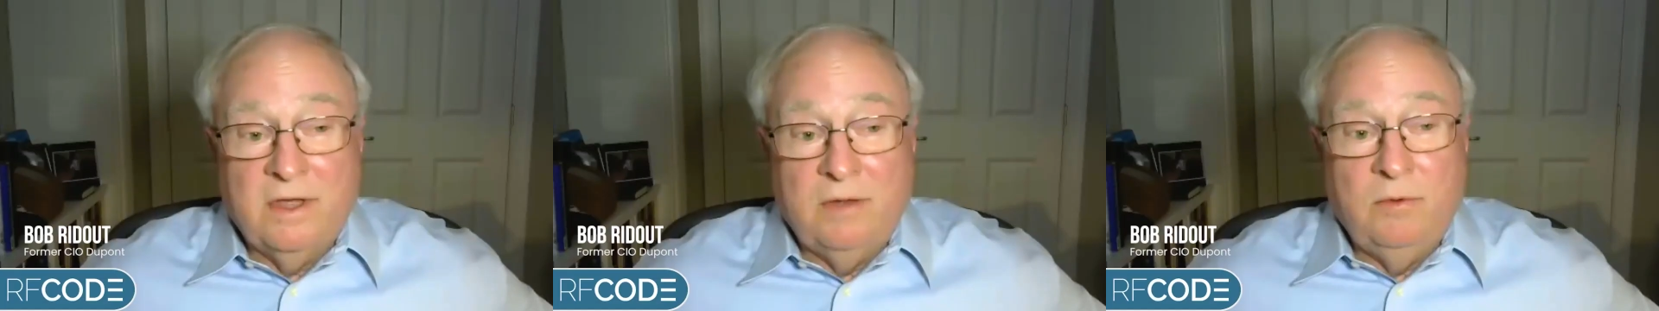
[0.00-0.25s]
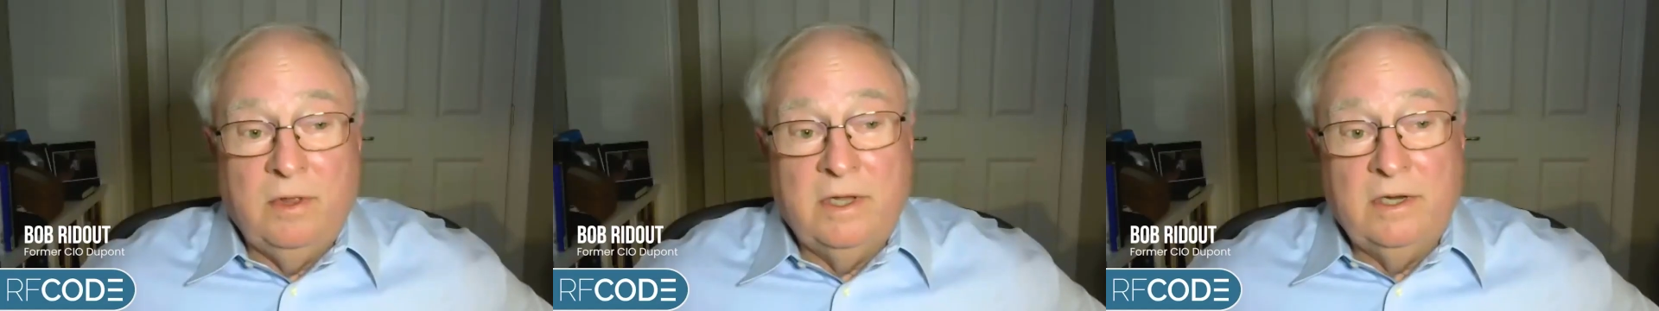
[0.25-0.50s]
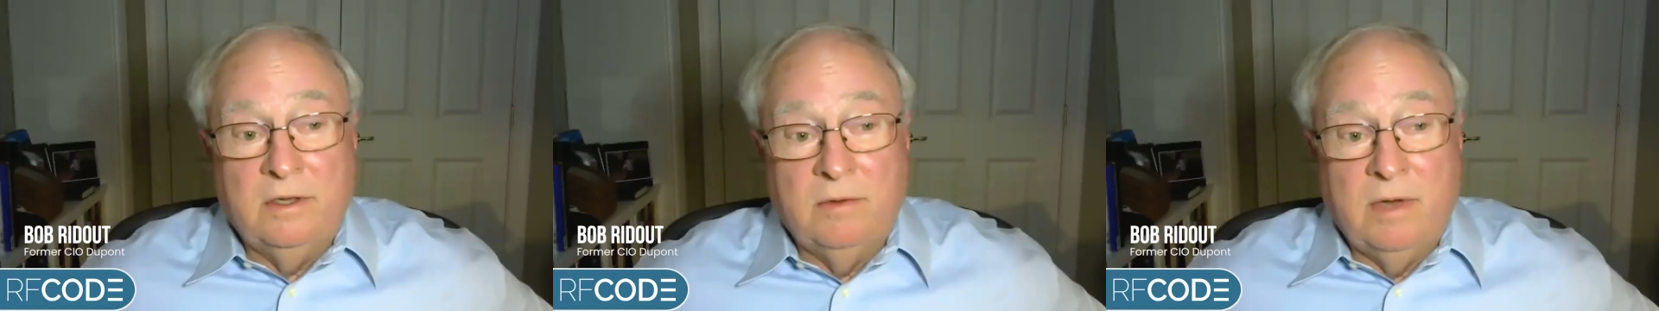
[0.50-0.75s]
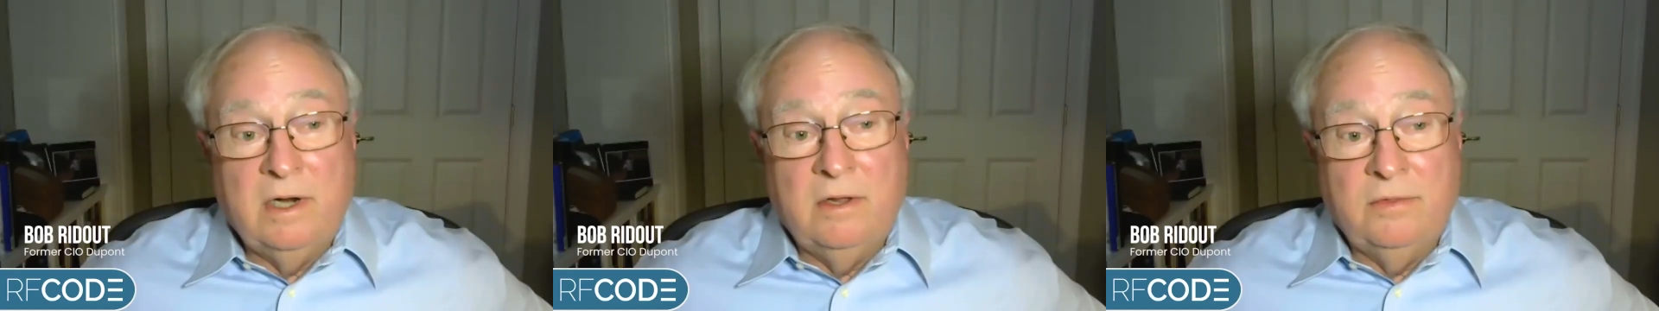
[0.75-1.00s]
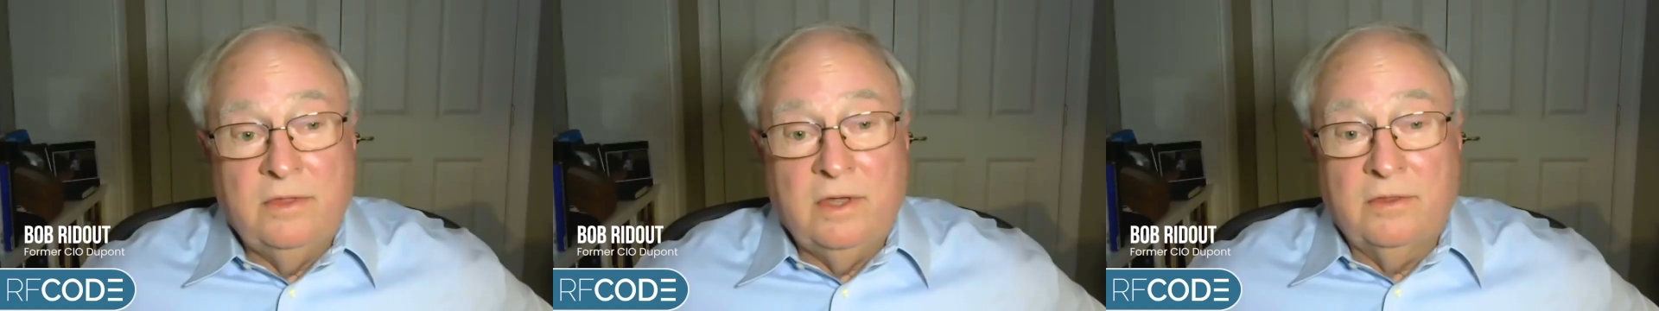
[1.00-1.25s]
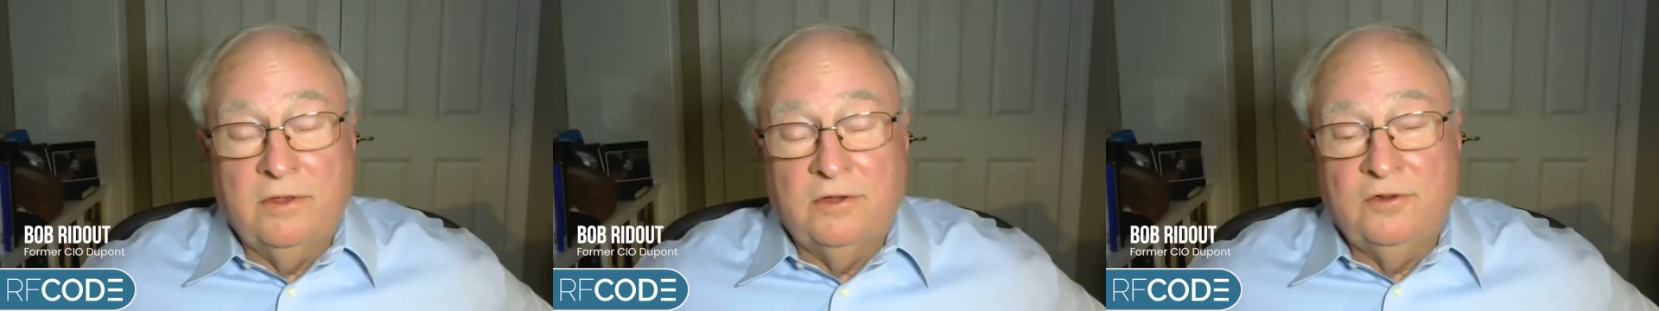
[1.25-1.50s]
they really do. I don't
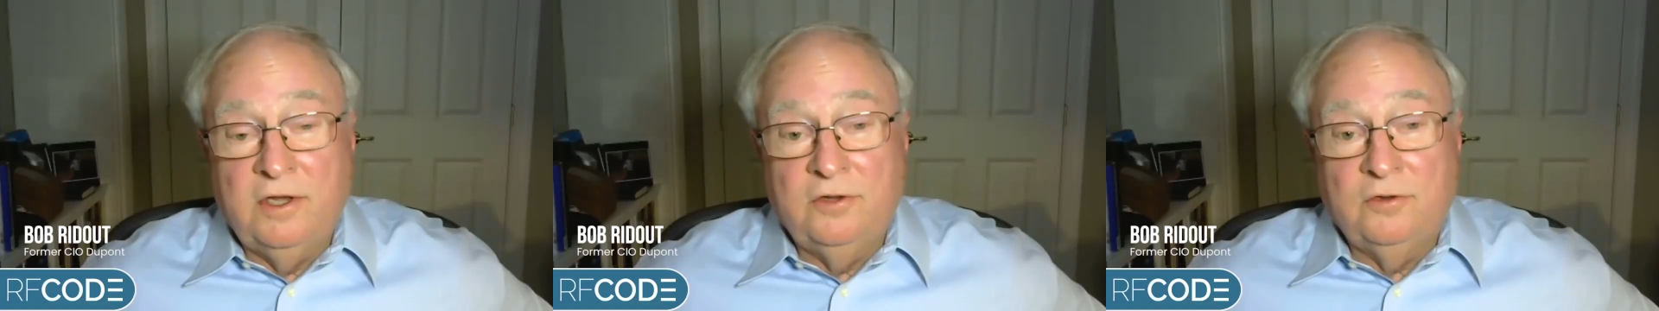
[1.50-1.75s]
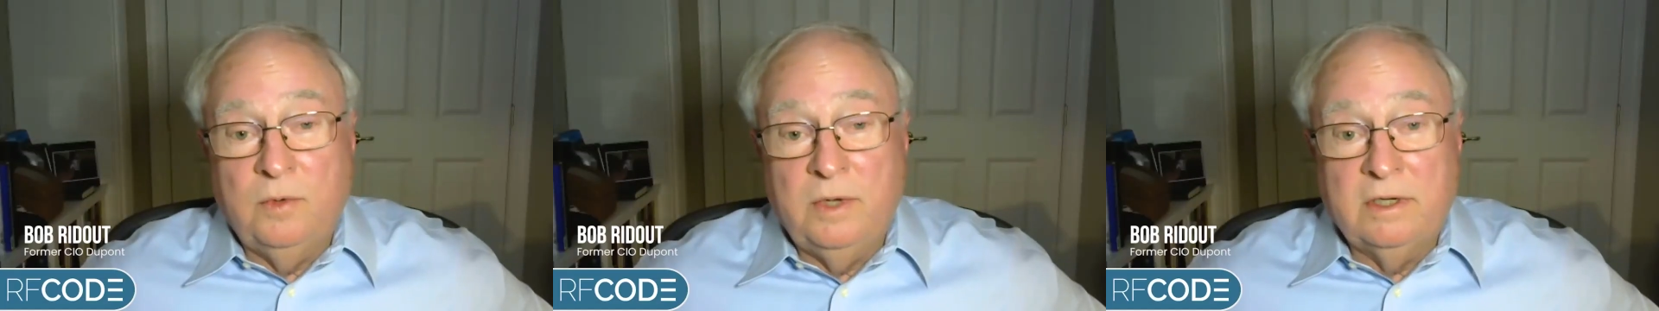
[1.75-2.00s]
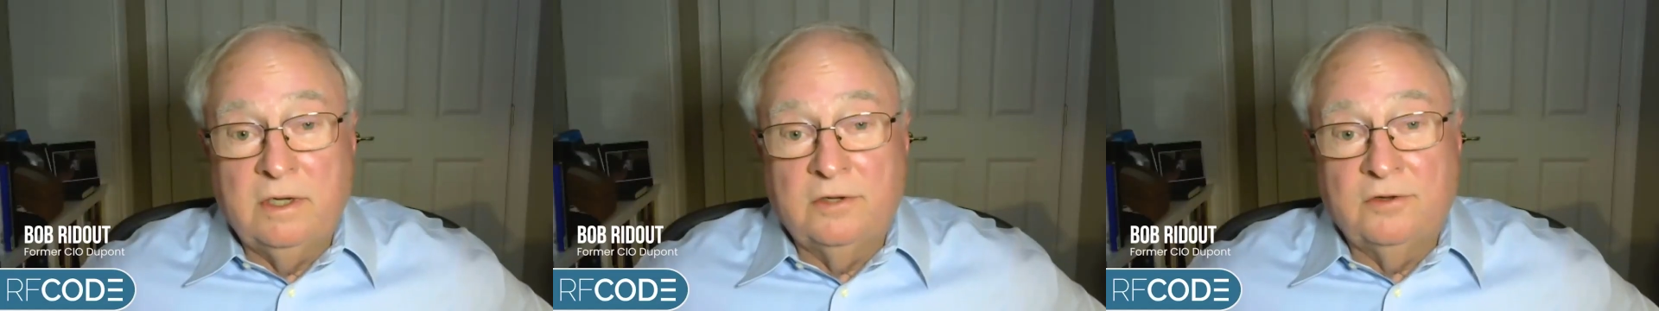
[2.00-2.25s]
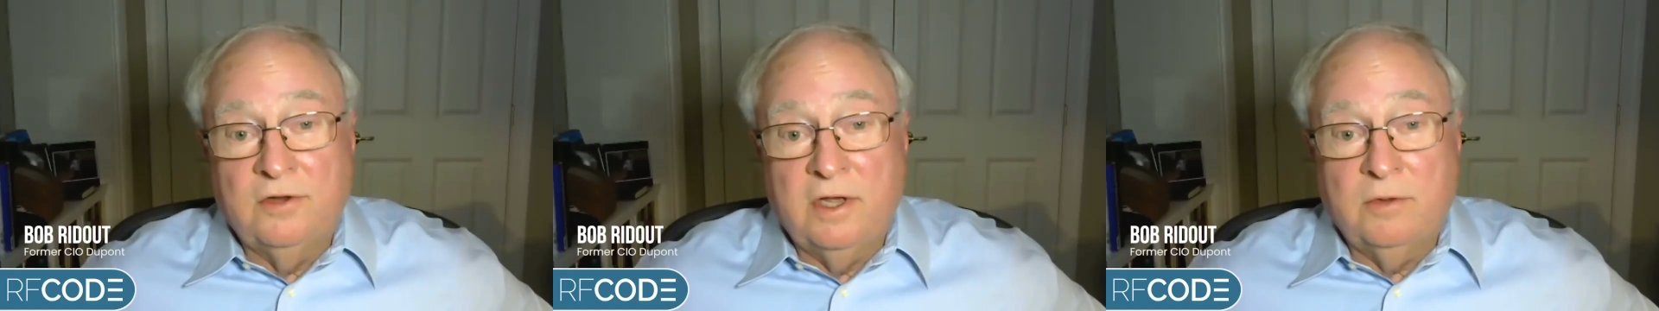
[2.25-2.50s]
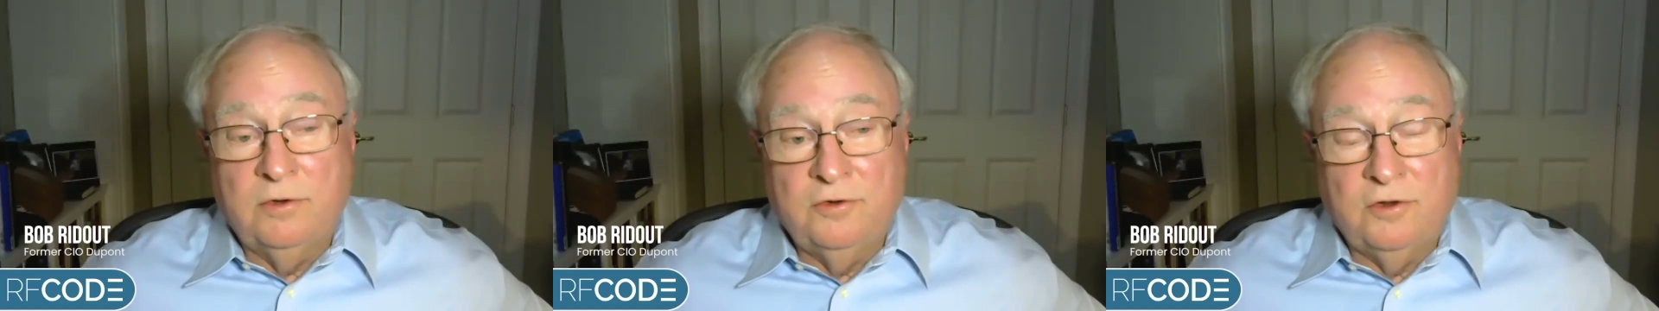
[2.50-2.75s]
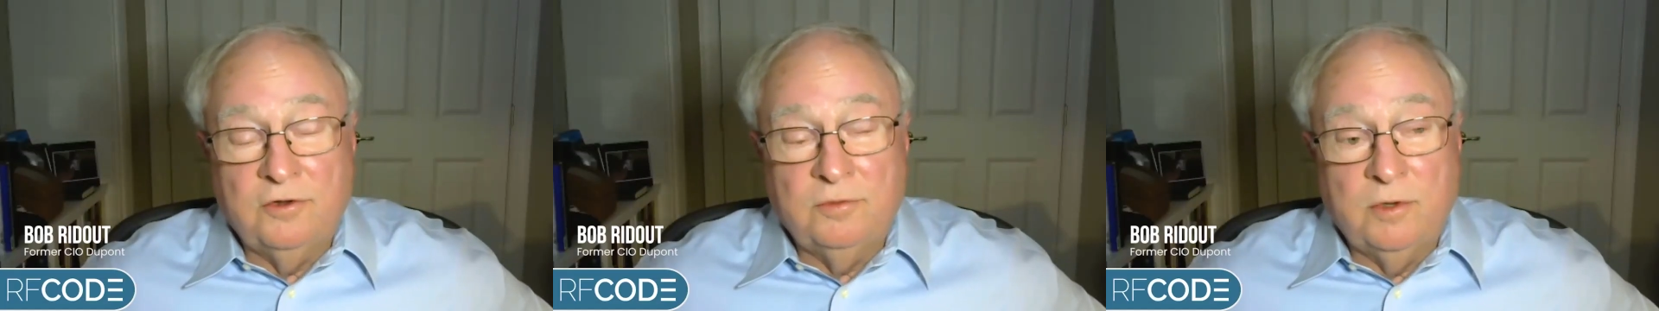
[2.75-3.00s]
think the C-suite
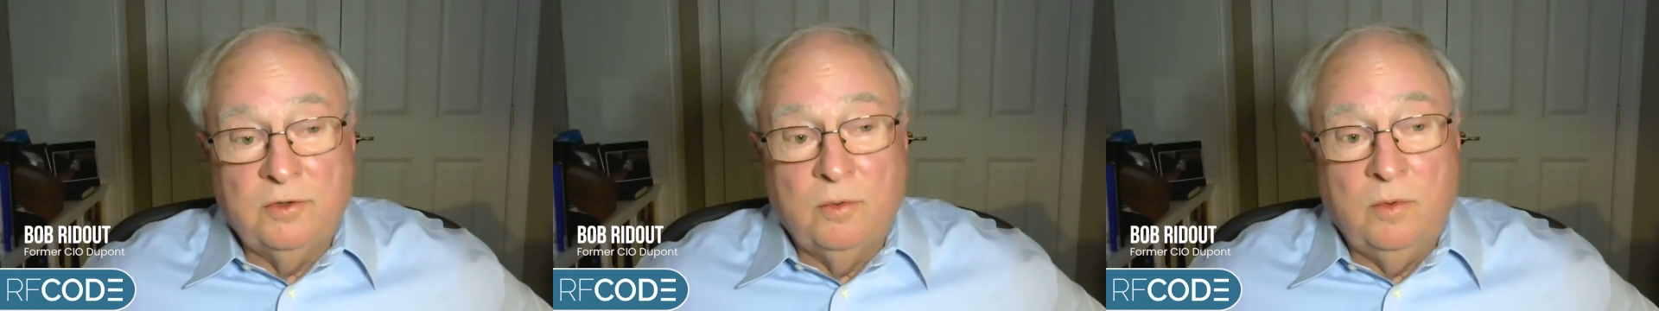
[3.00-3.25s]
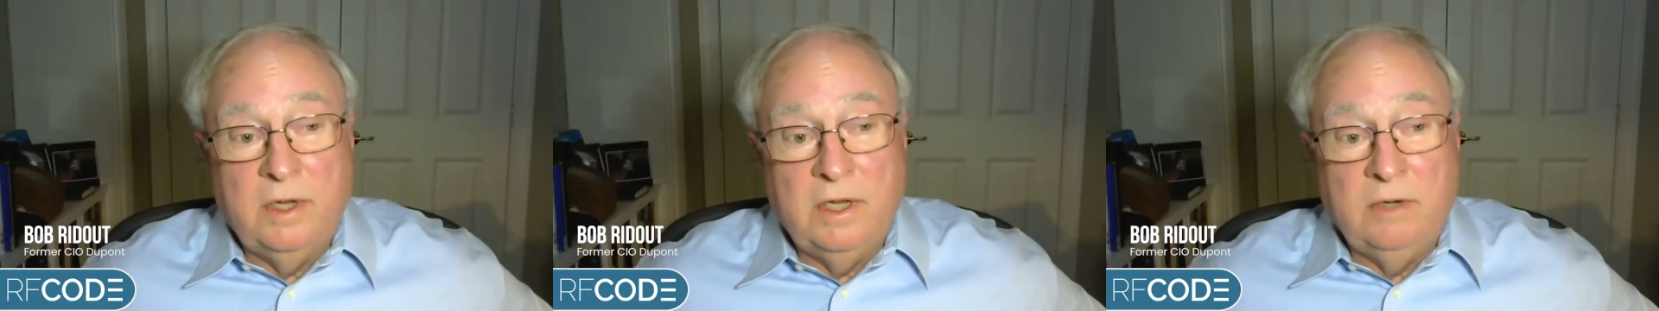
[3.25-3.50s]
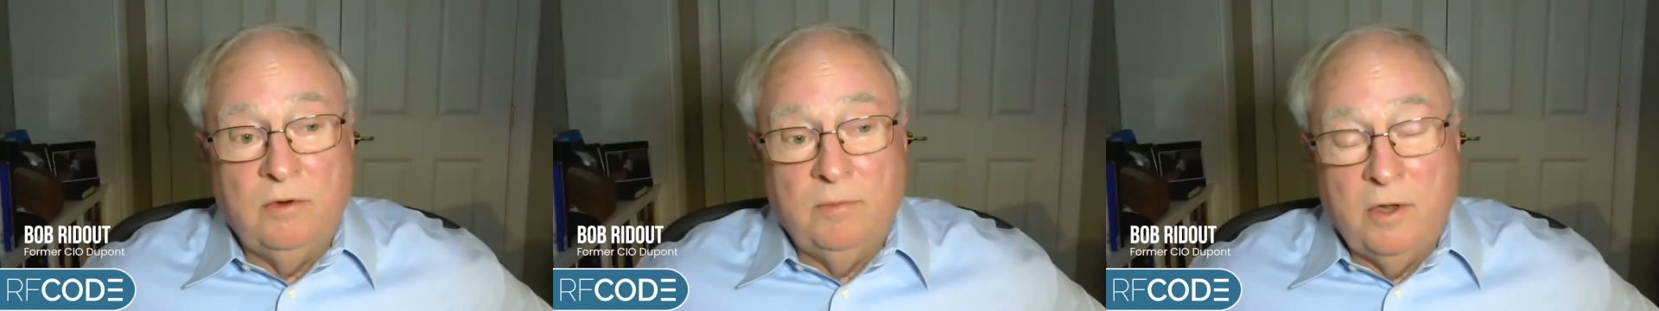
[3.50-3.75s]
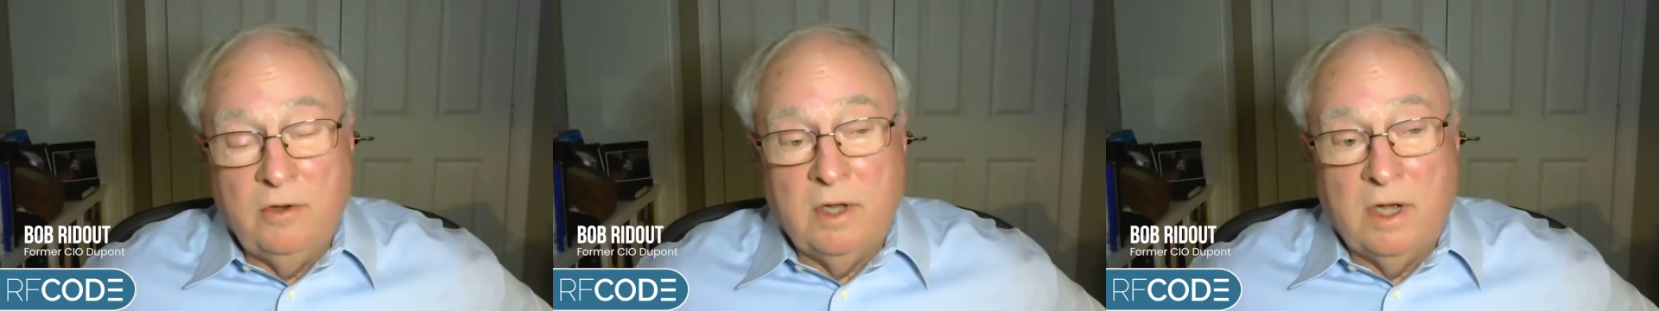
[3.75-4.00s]
distinguishes between remote